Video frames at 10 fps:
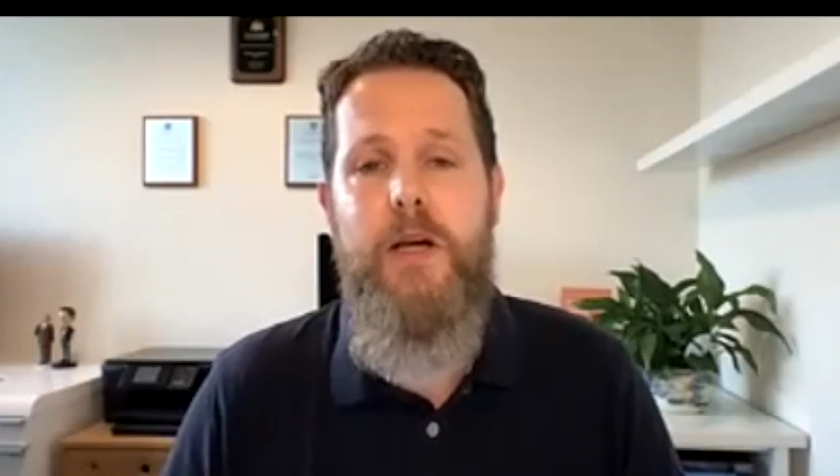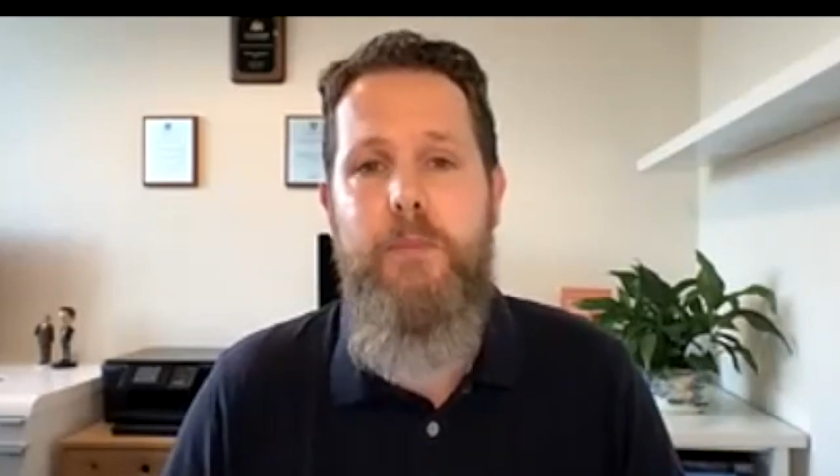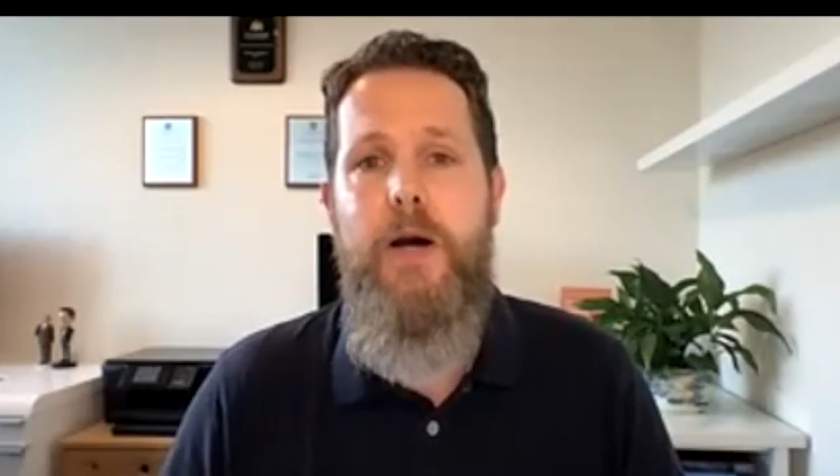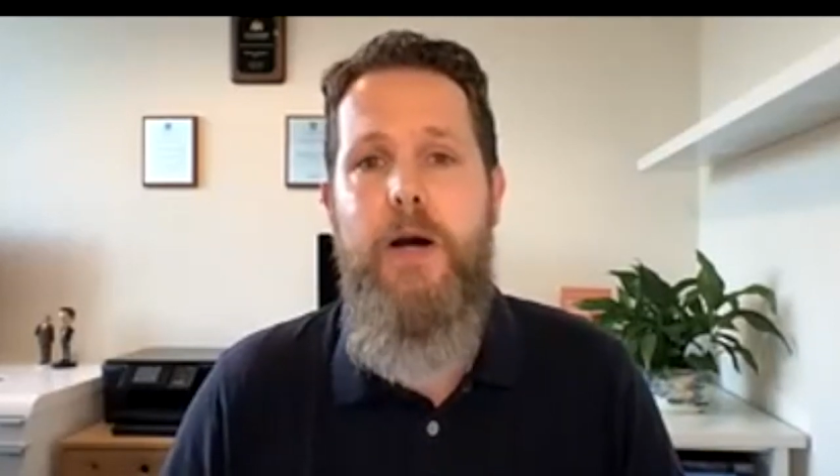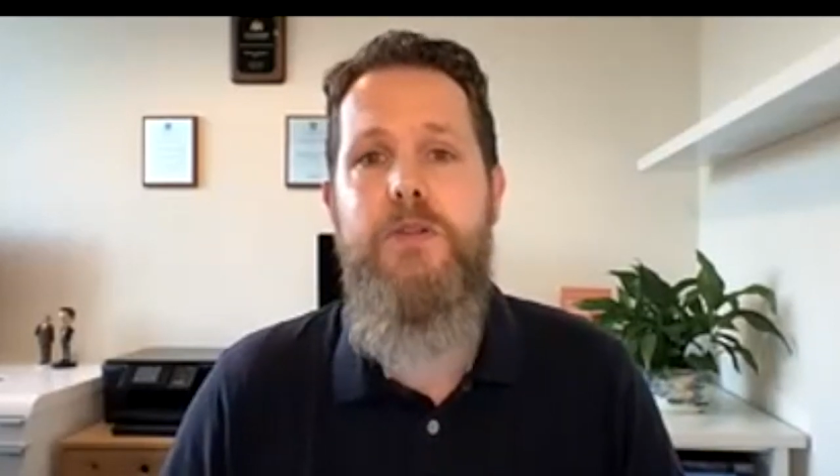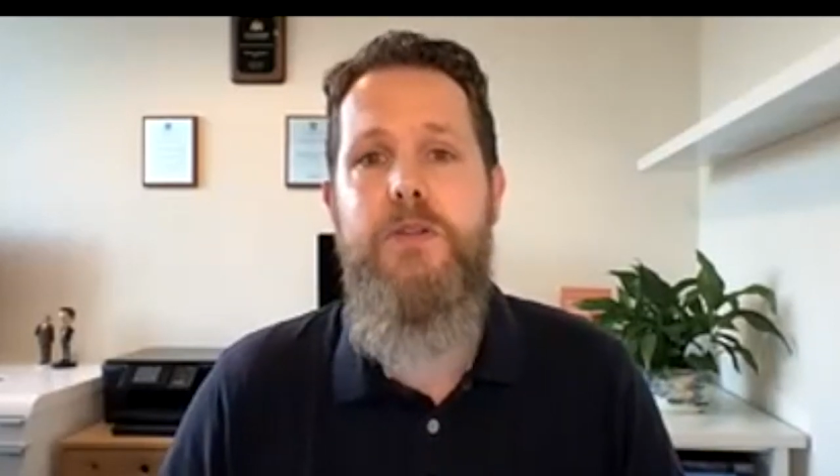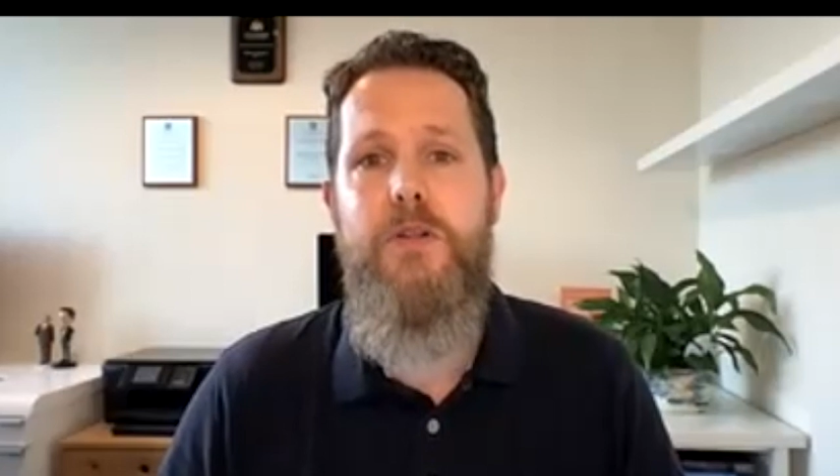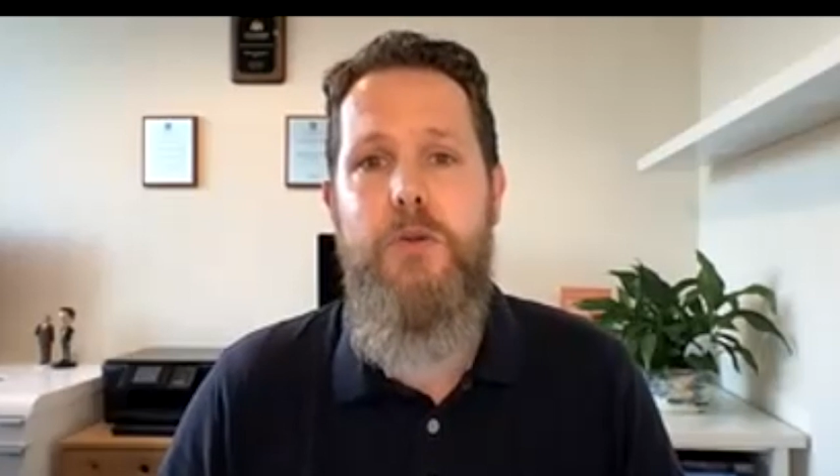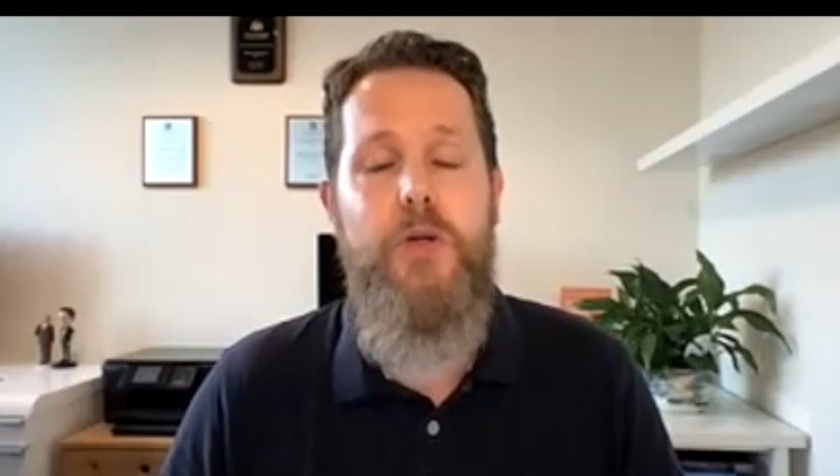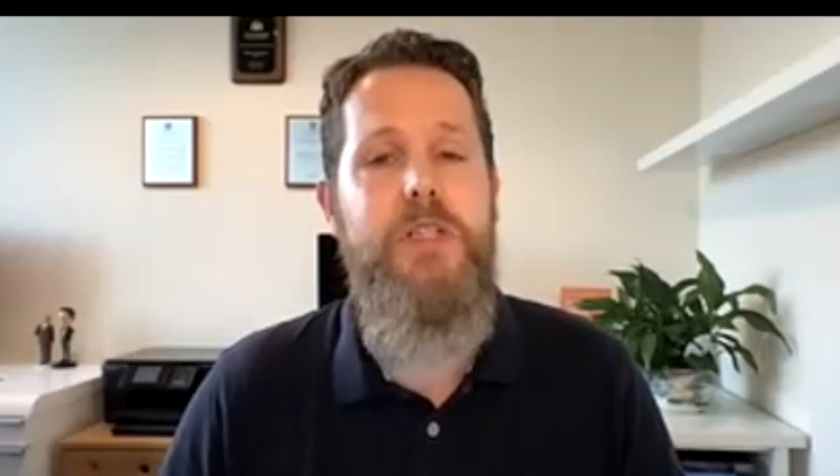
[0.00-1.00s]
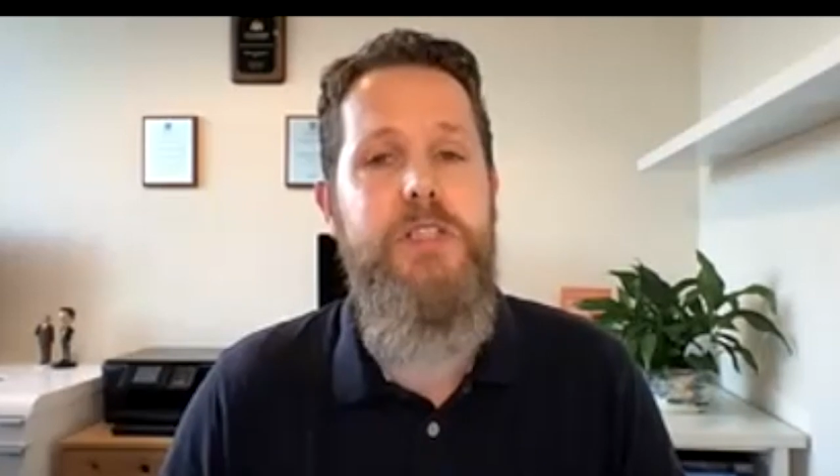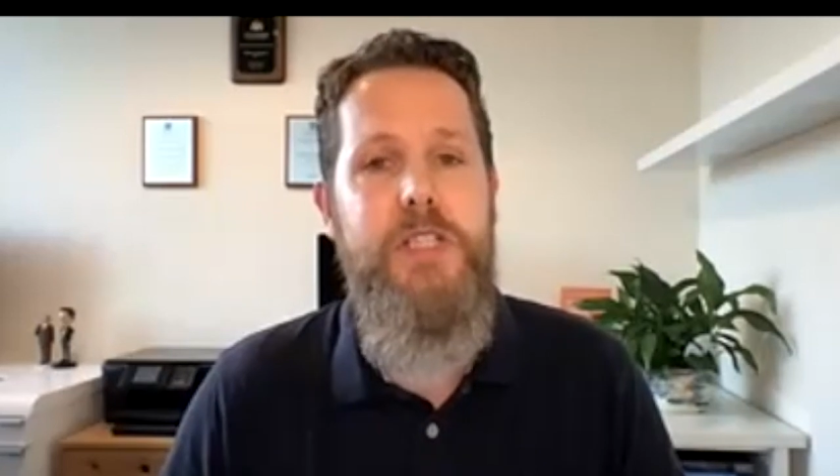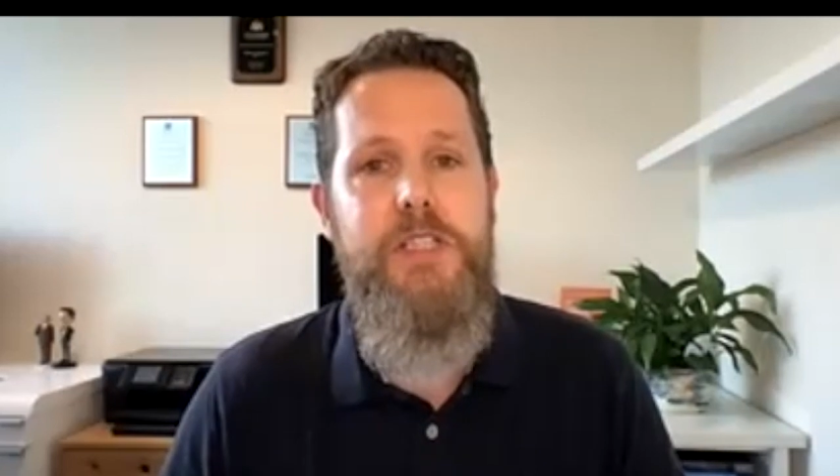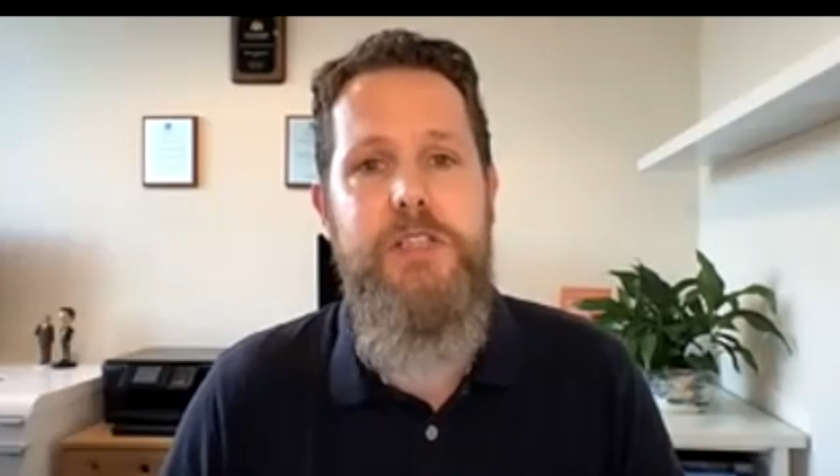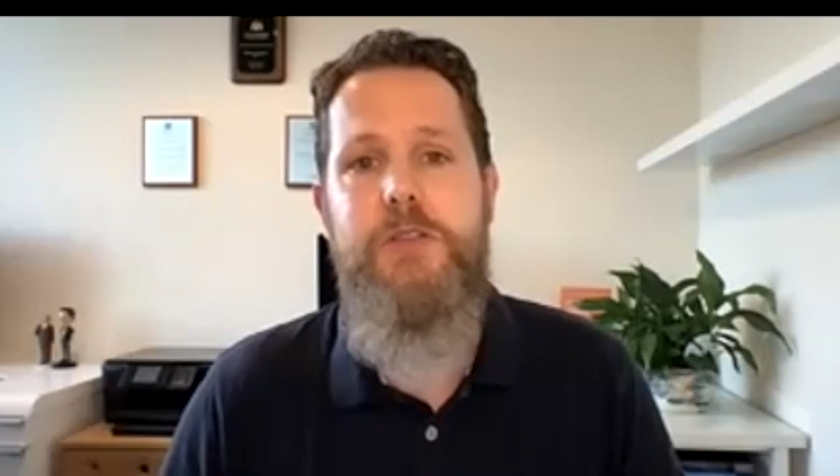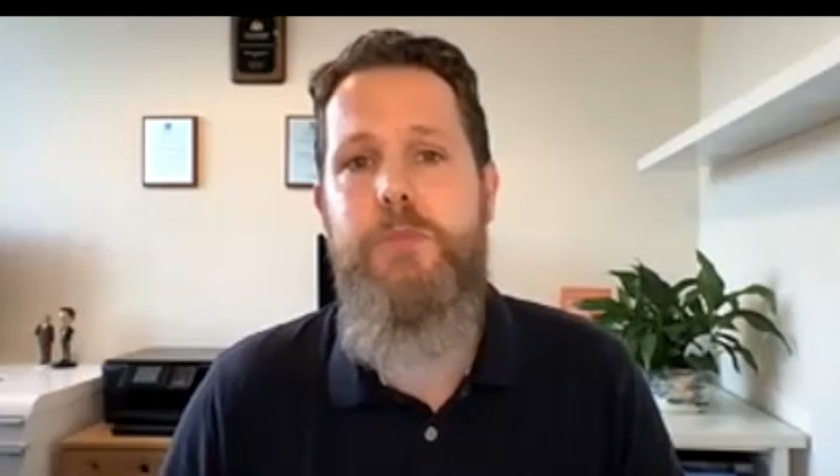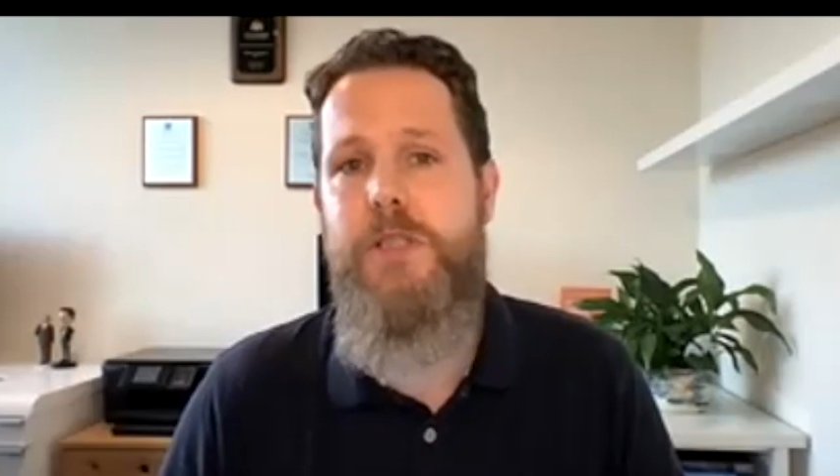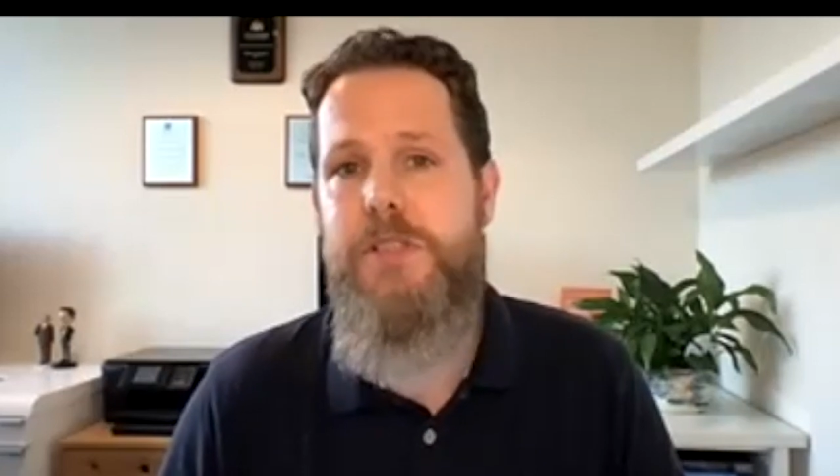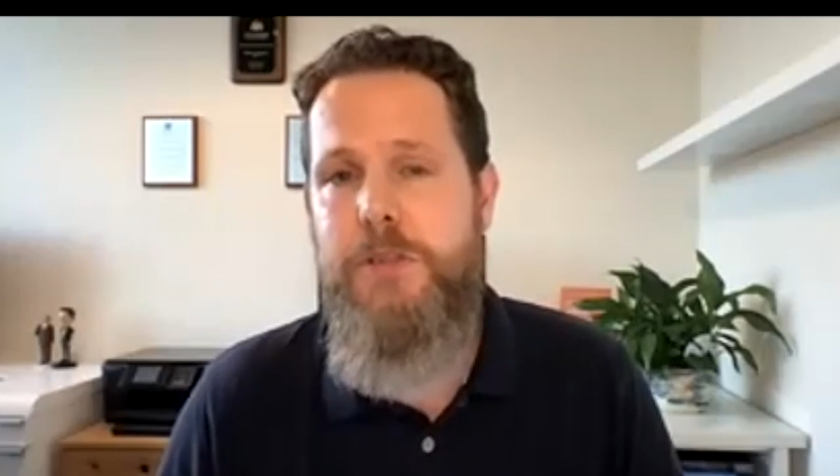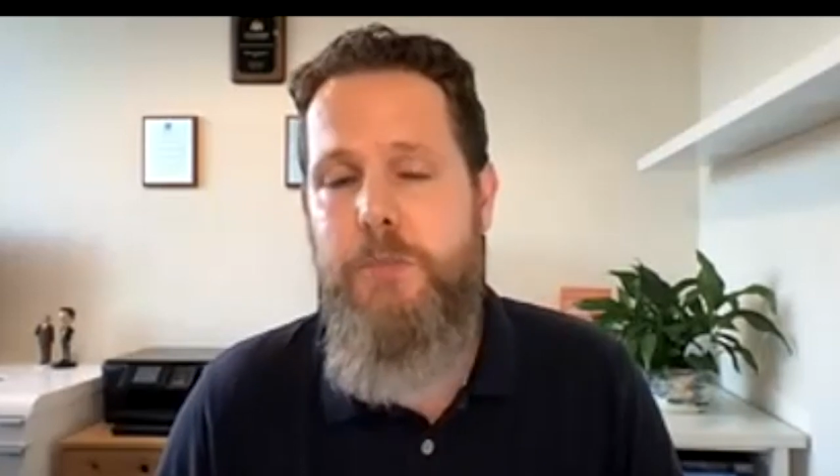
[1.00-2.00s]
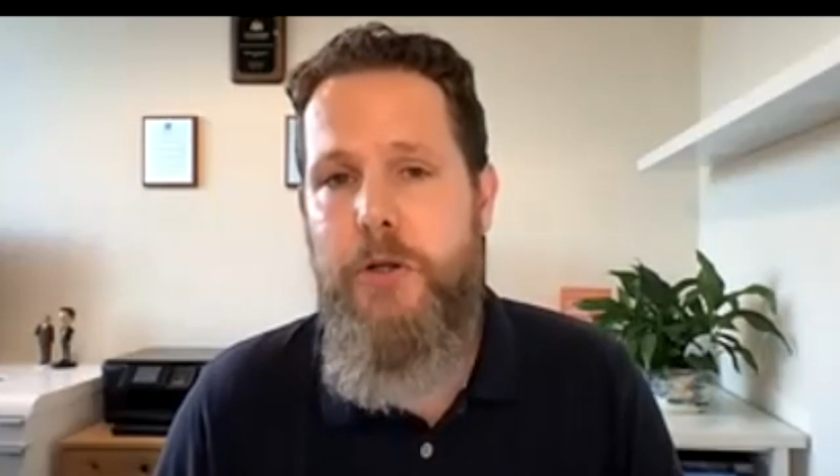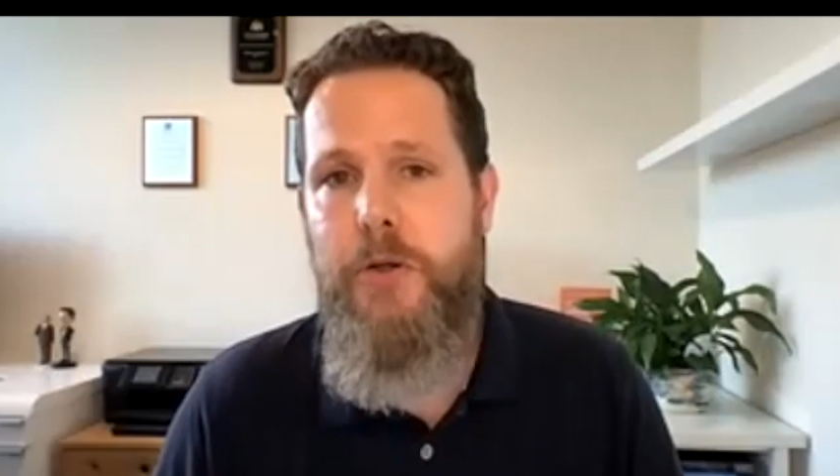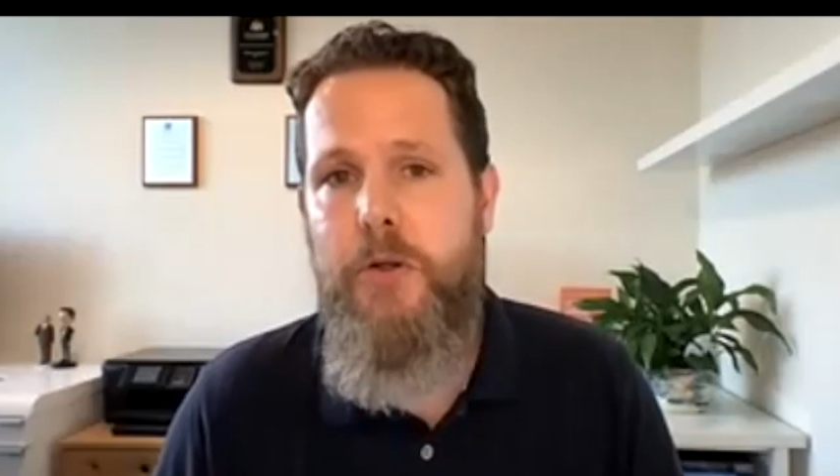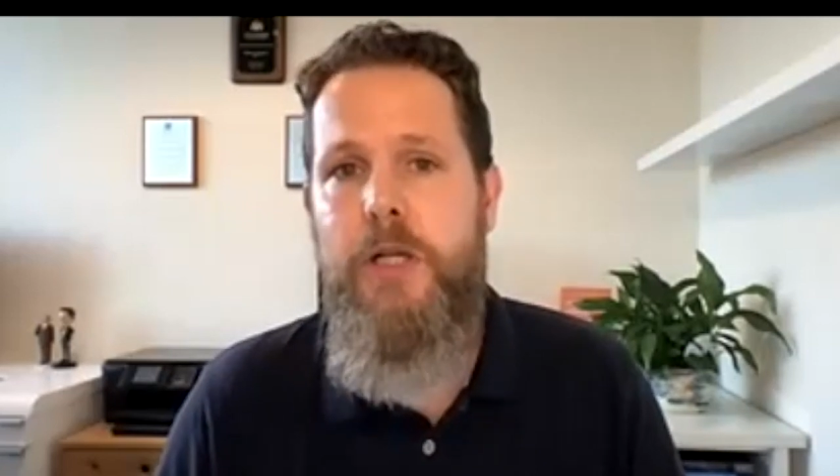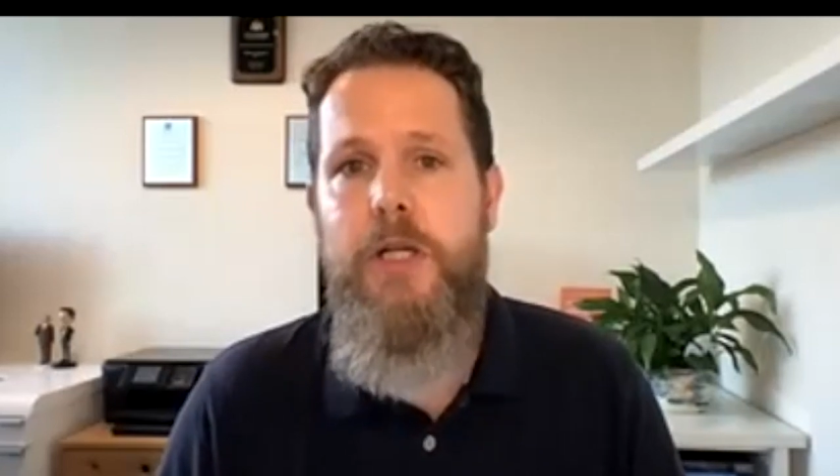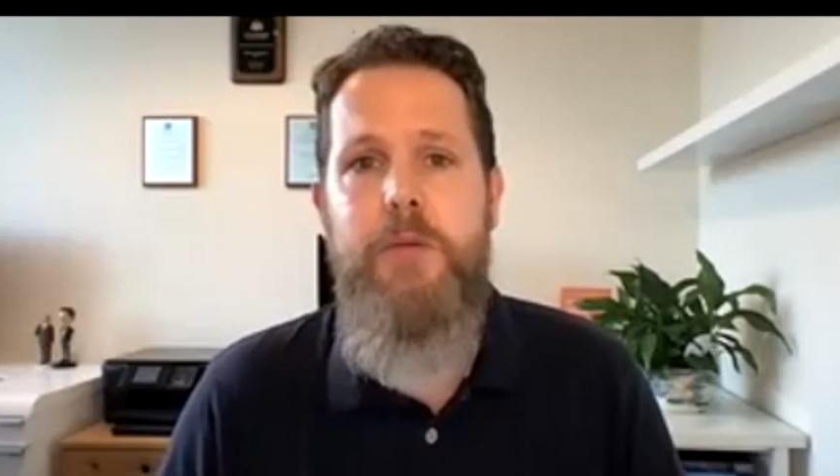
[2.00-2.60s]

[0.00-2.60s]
about an organization's business model,